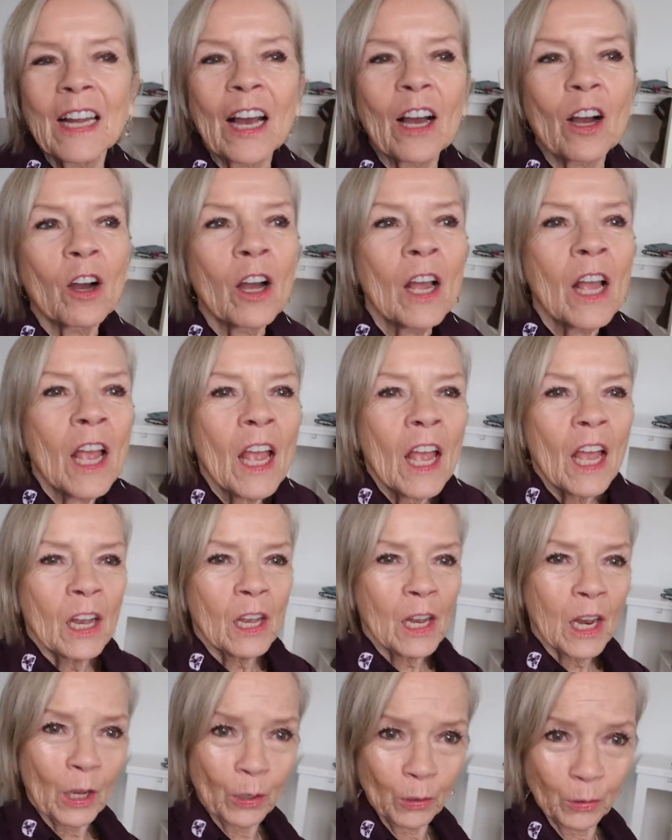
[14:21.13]
Now,
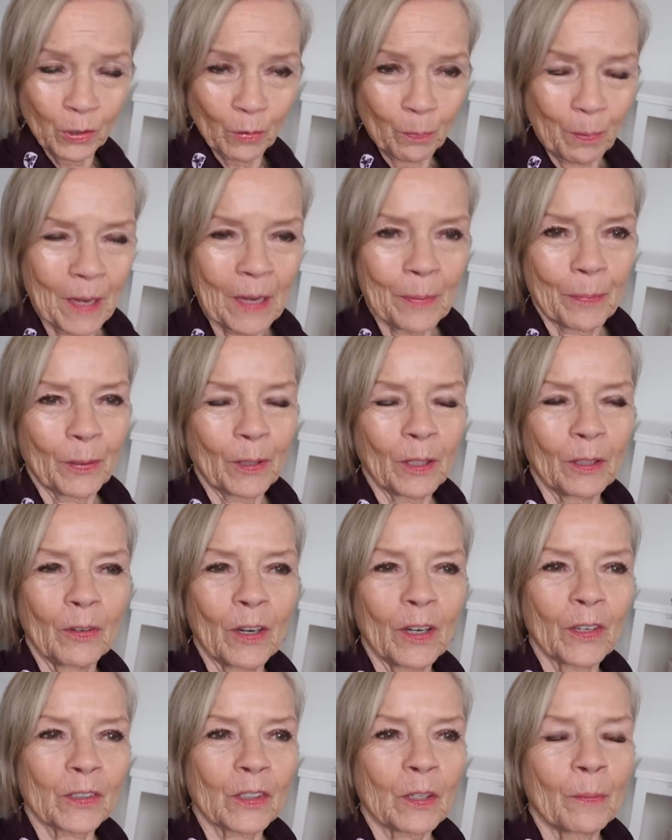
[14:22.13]
loads of people have
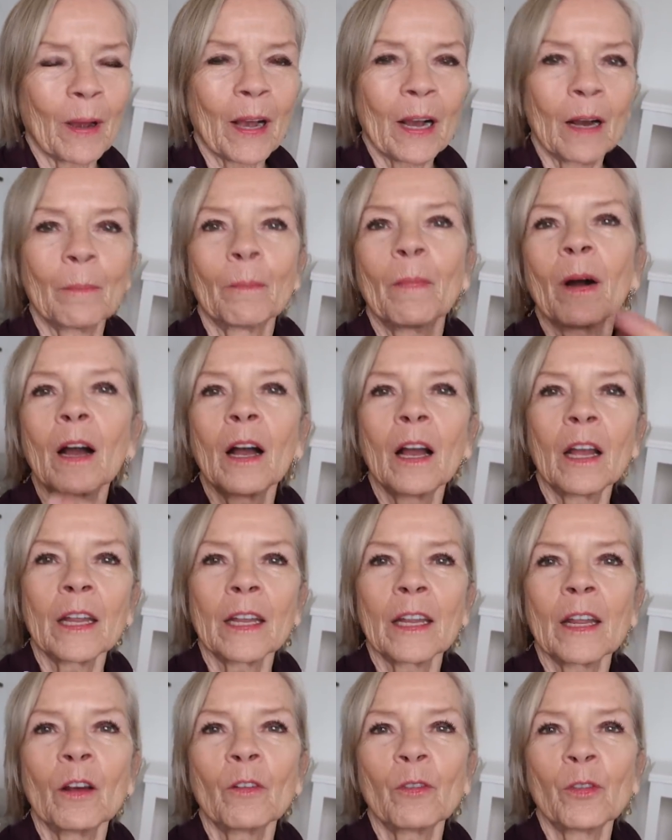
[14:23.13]
asked about
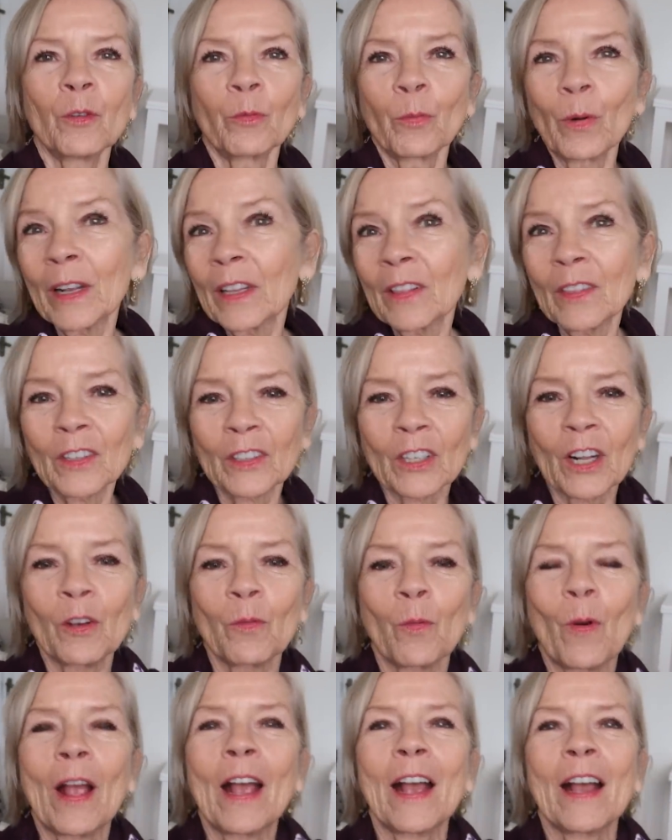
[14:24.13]
the ring that
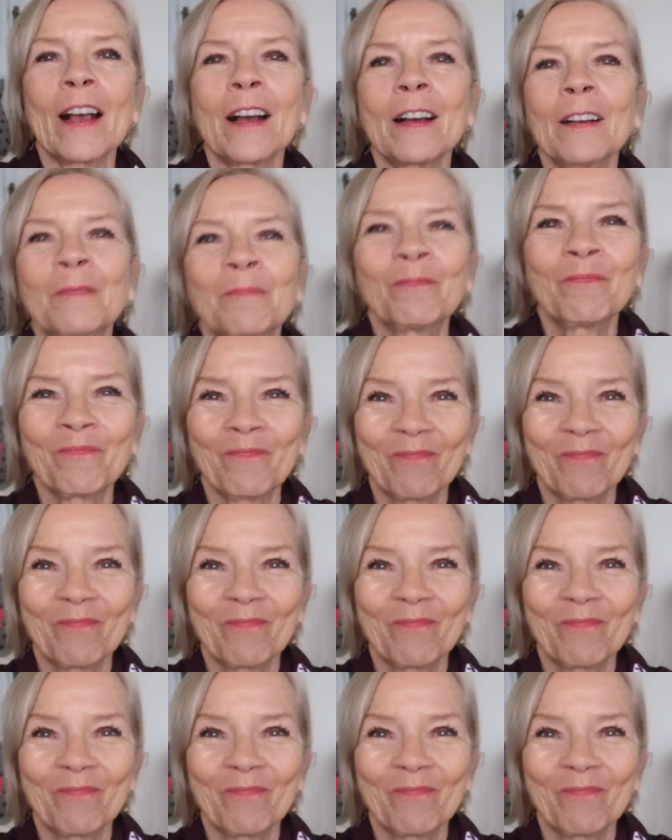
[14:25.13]
I wear,